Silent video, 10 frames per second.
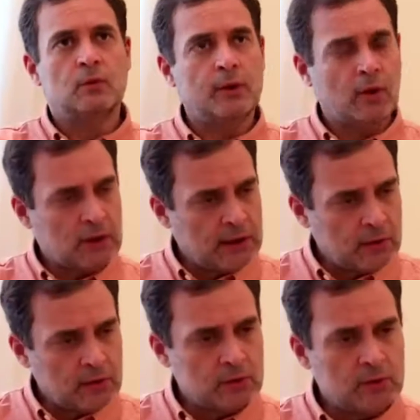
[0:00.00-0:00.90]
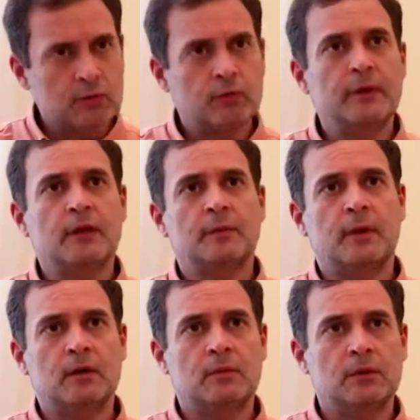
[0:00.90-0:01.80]
We're not allowed to speak in
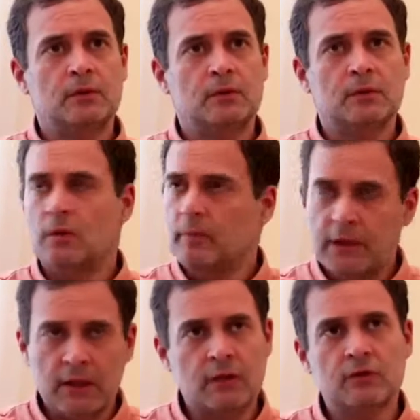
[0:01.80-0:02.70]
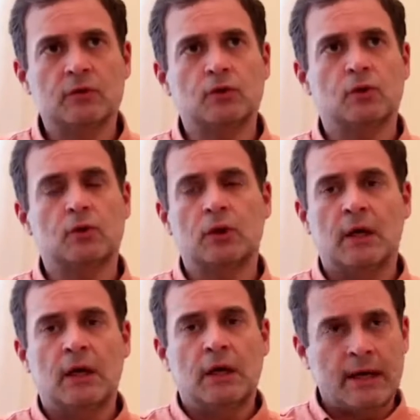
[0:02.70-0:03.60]
parliament. The media is controlled.
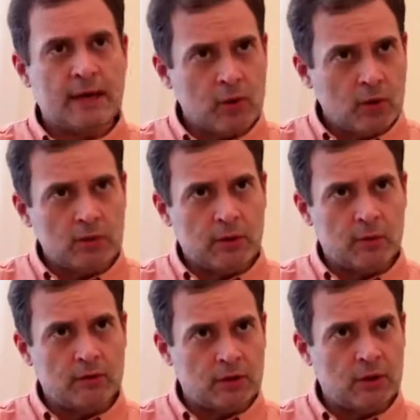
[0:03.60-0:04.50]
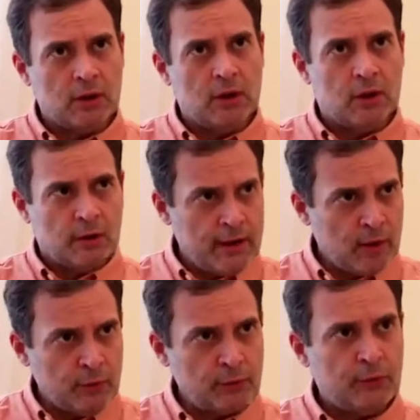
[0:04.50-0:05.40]
And I thought there was a
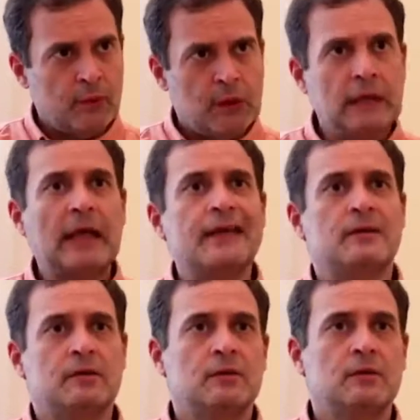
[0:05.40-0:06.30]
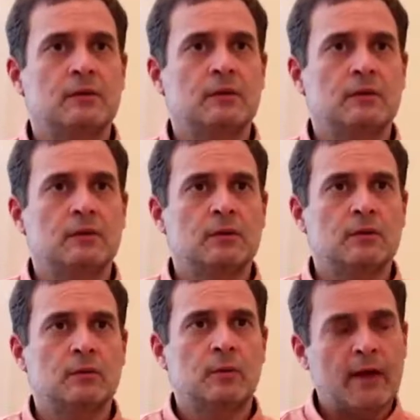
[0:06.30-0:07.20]
ray of light
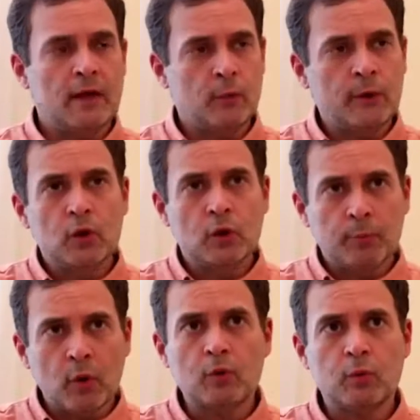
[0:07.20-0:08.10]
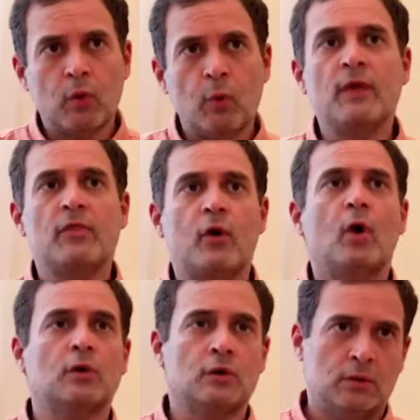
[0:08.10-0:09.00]
where we could put what we
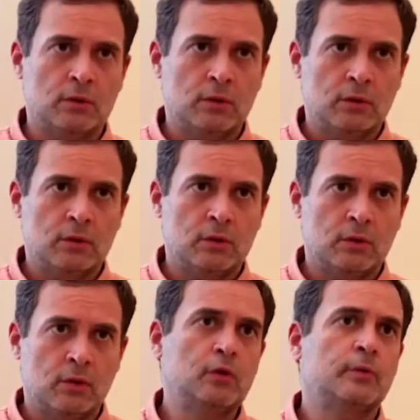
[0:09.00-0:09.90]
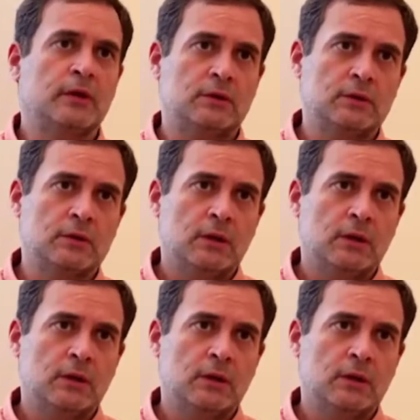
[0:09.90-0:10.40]
thought on Twitter.